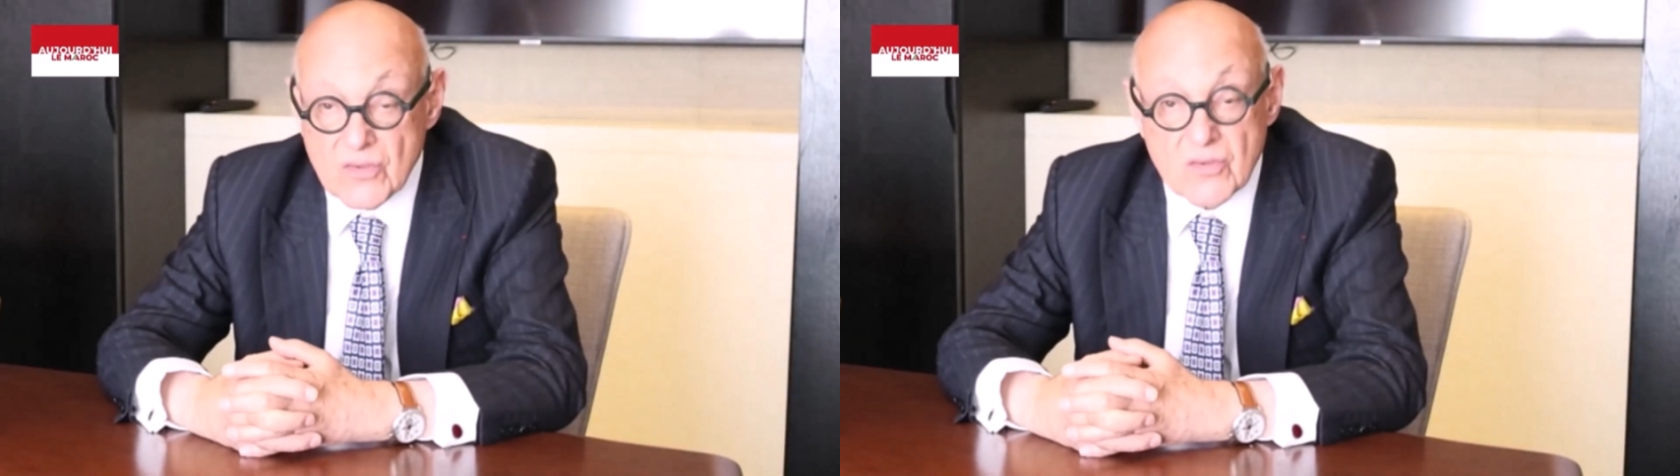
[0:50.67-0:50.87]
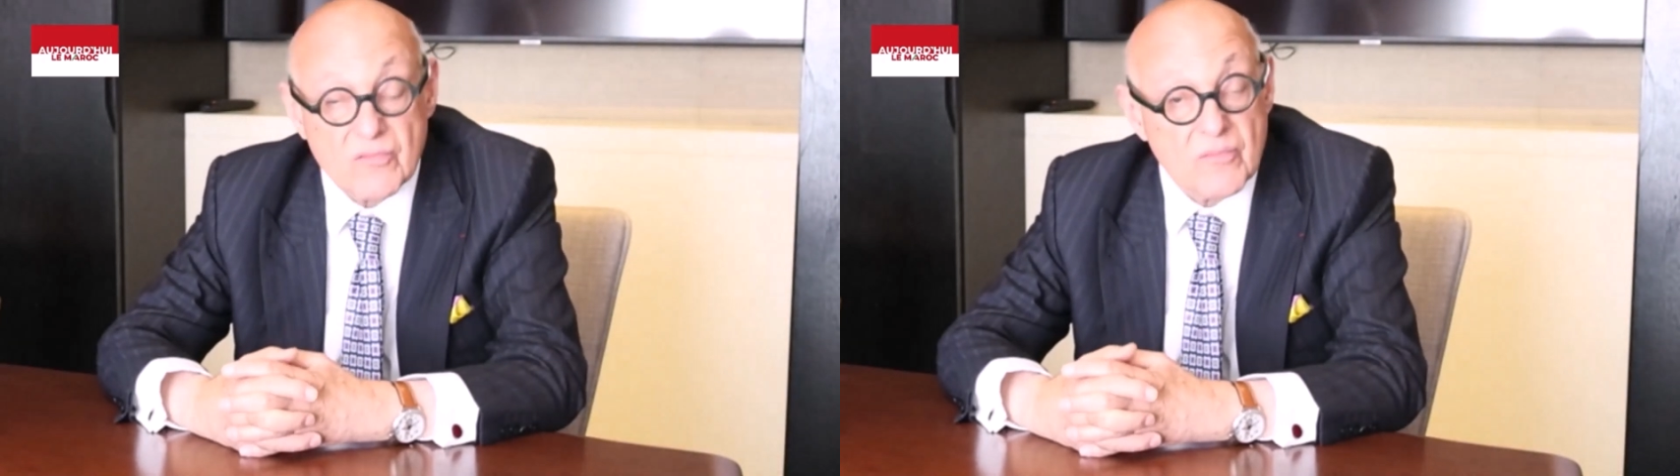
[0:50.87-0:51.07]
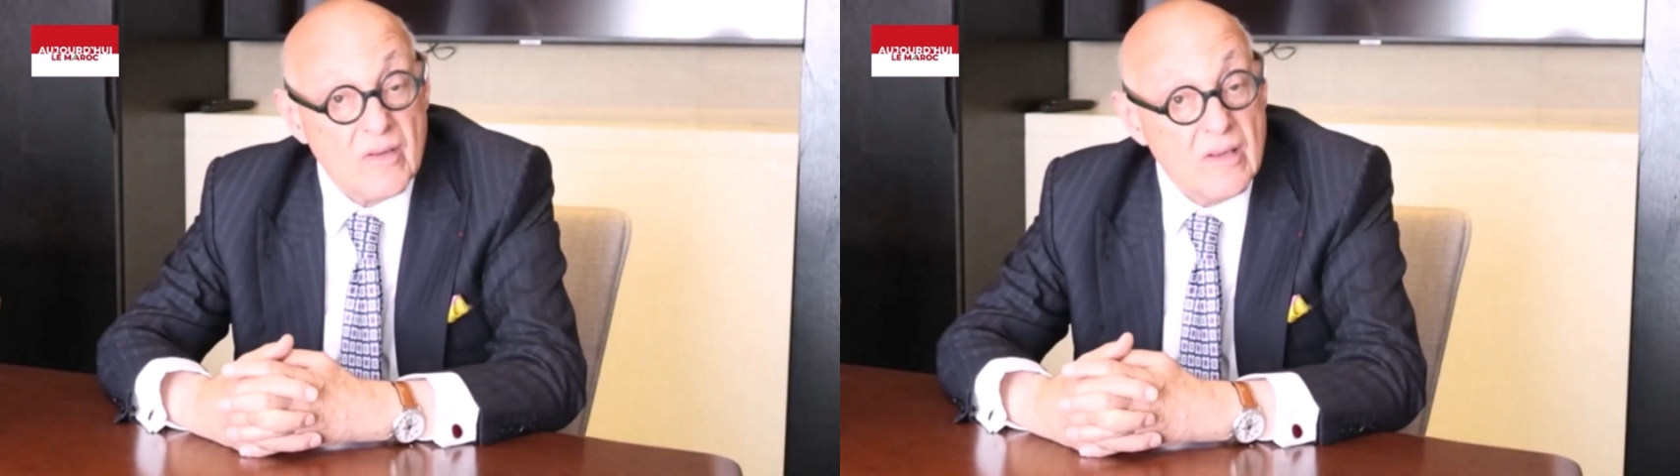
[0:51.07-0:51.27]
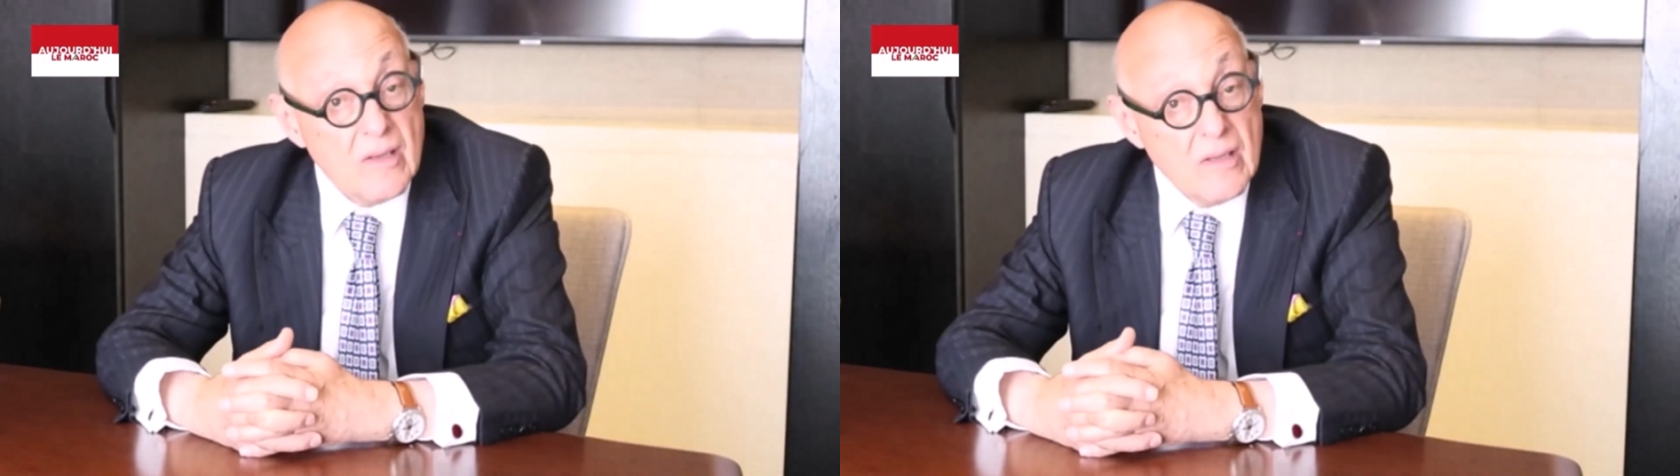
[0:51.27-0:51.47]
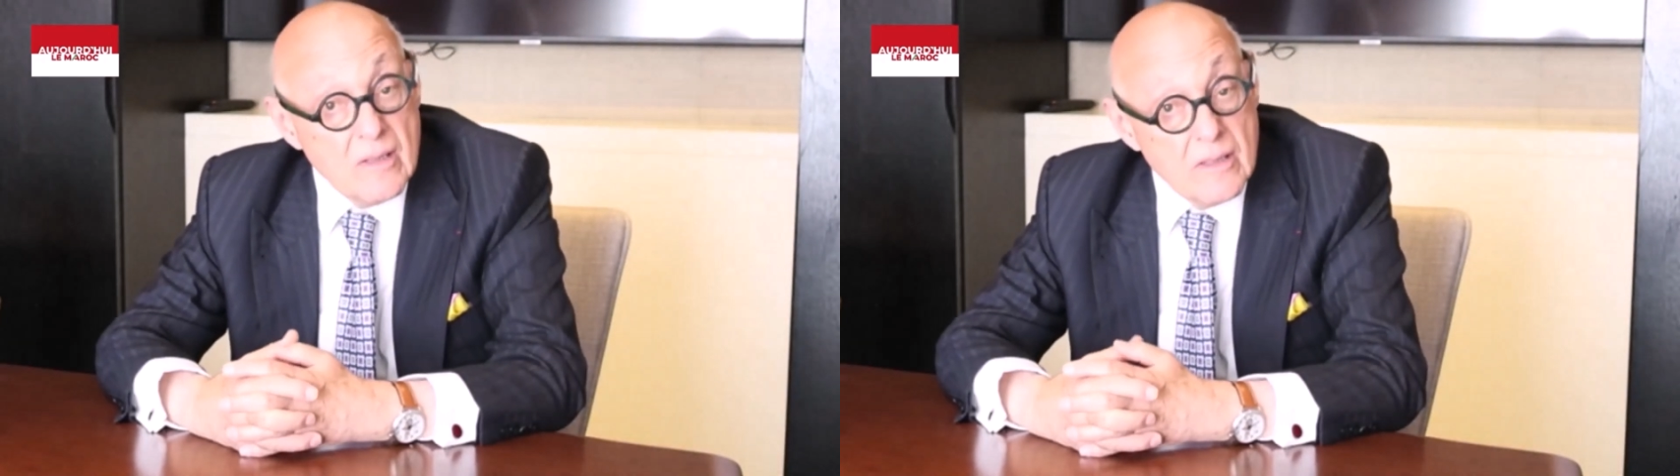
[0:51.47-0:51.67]
that
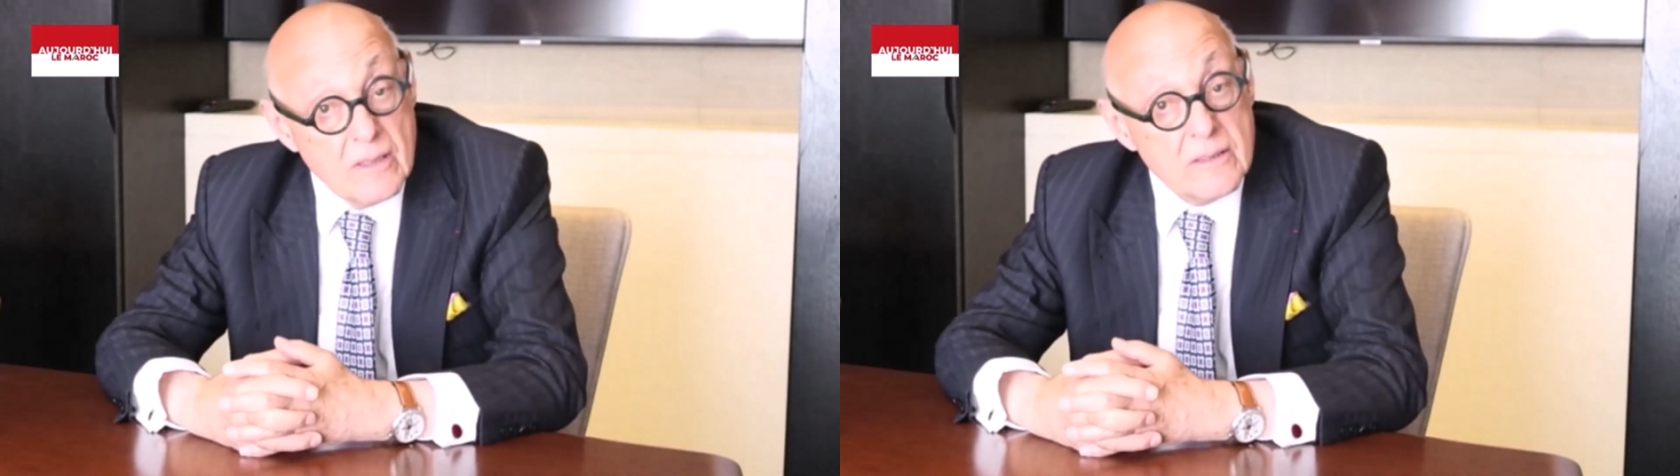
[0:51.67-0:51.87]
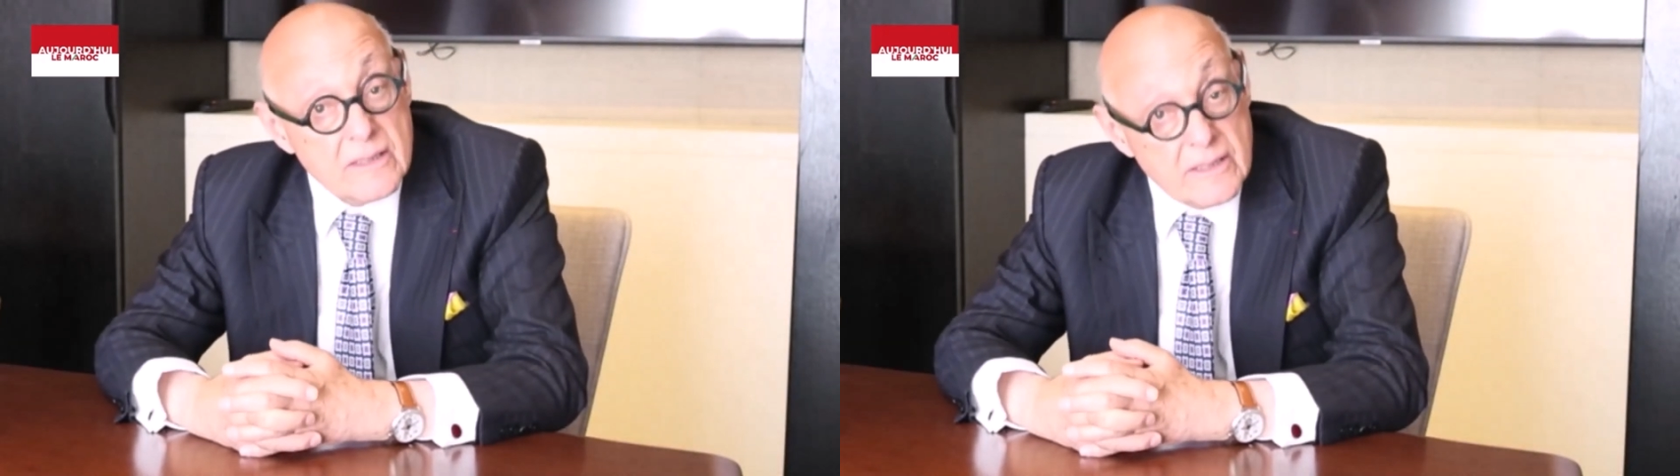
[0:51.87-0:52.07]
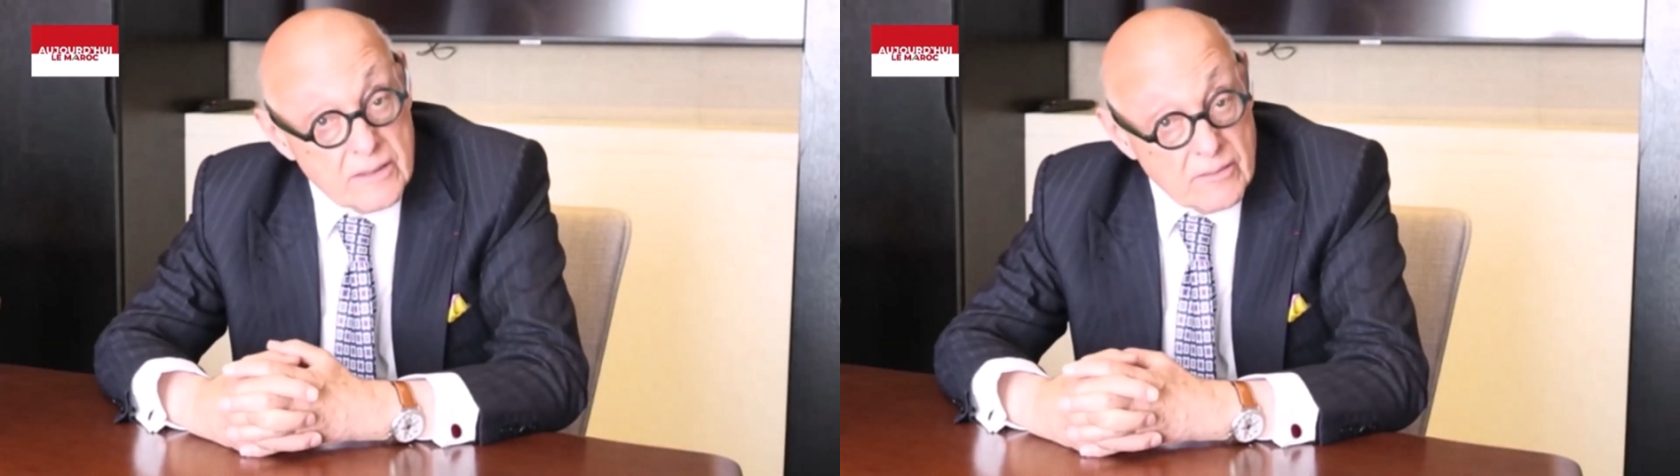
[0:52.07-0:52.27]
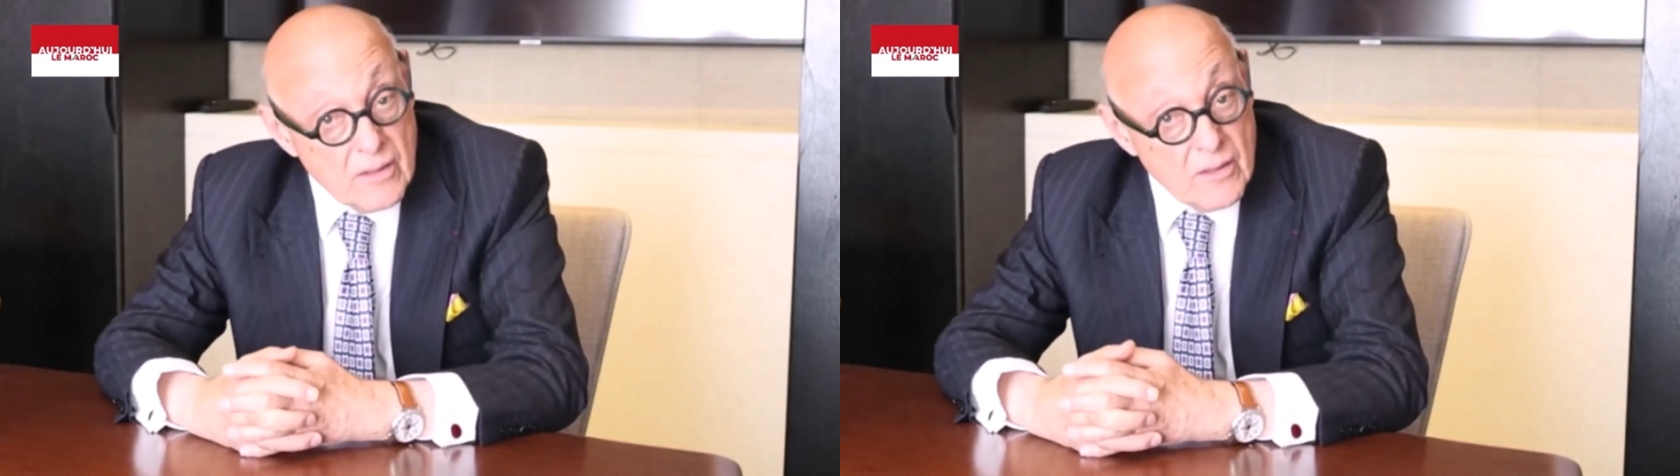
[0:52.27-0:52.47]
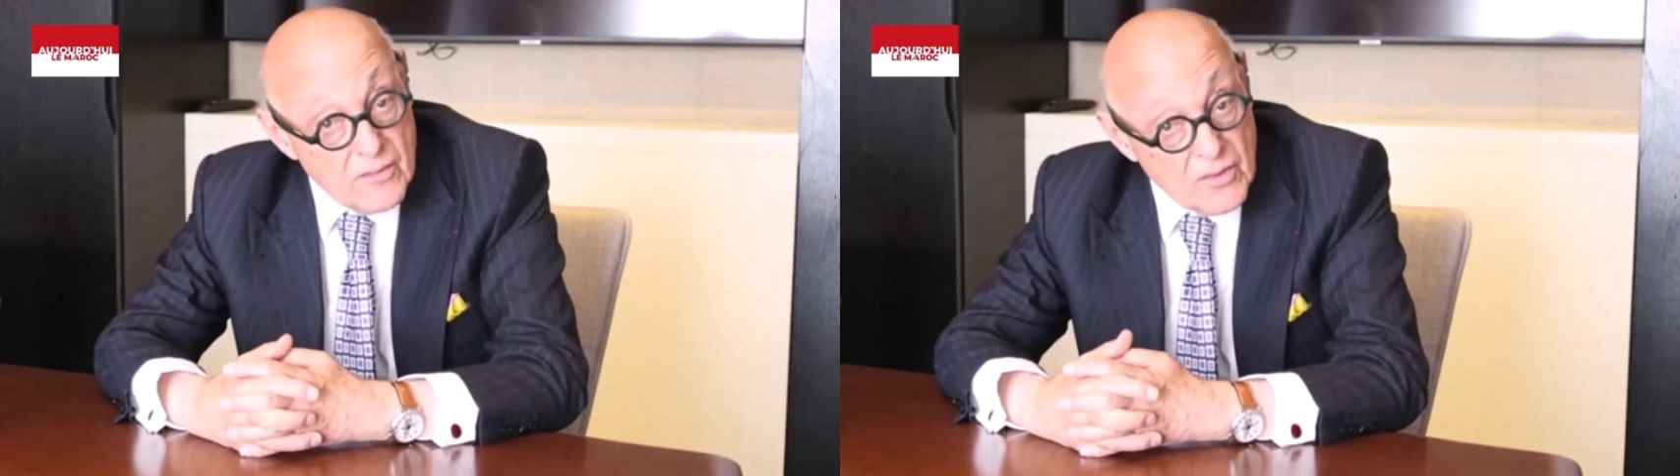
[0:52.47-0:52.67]

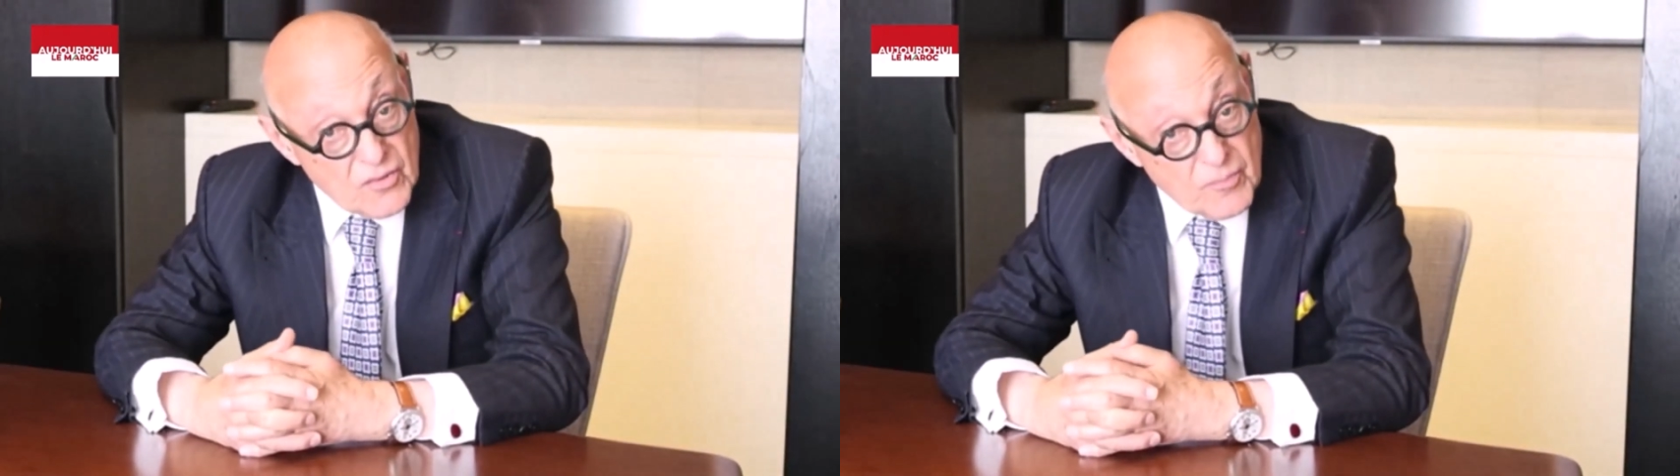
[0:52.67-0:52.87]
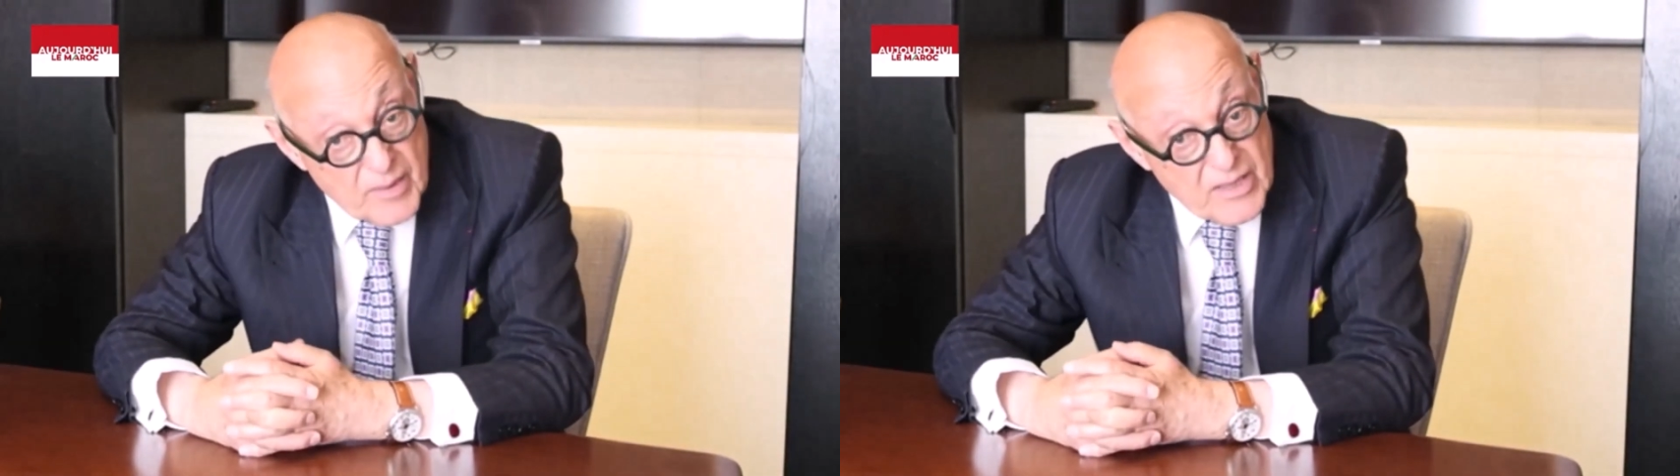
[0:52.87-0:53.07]
have